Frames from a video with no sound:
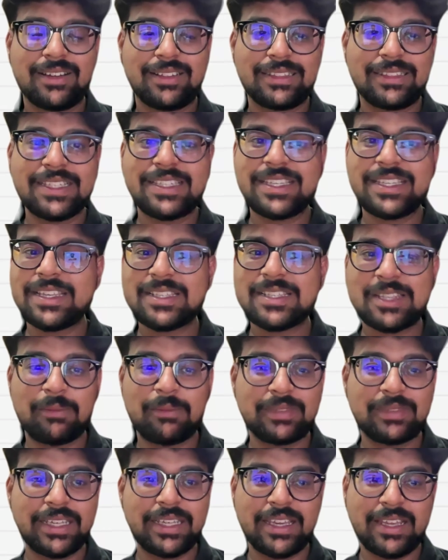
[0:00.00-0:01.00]
they
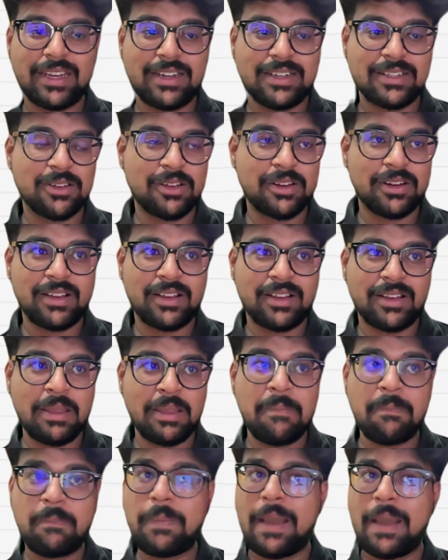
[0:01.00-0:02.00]
change something and it's
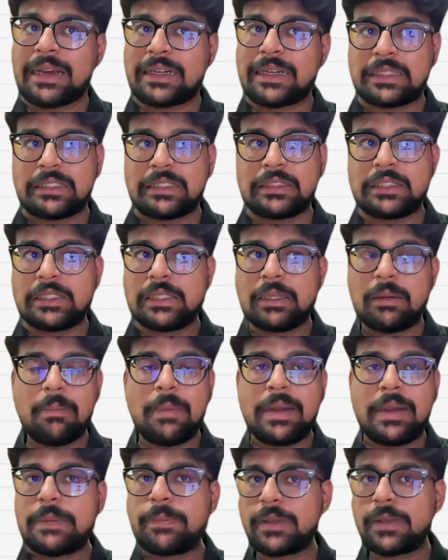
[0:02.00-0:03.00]
gonna impact
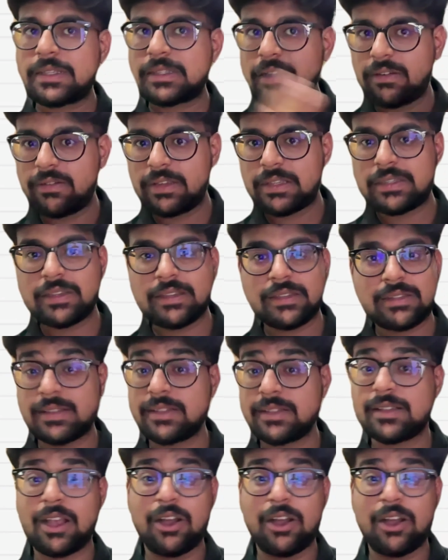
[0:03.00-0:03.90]
multiple services.